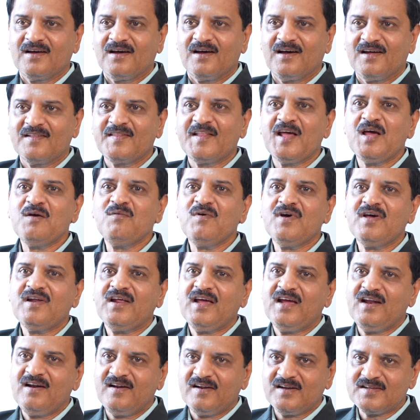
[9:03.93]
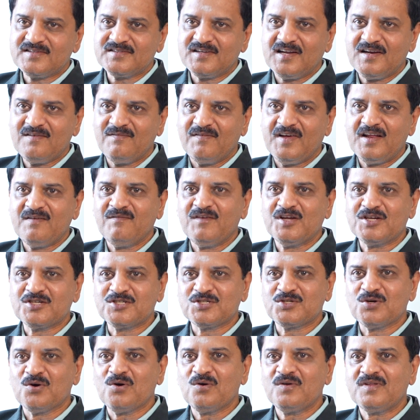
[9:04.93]
Uh, they were interested when we
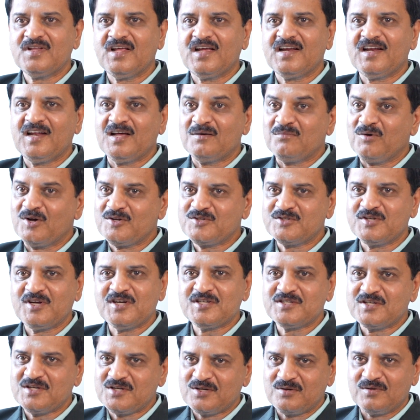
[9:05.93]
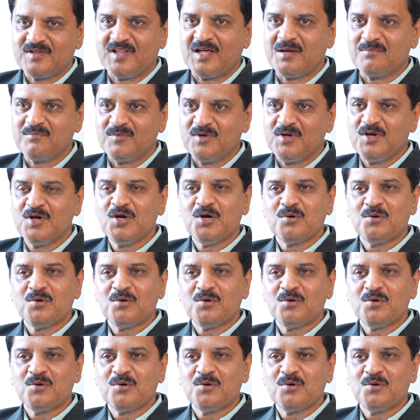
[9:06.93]
showed the demonstration to them.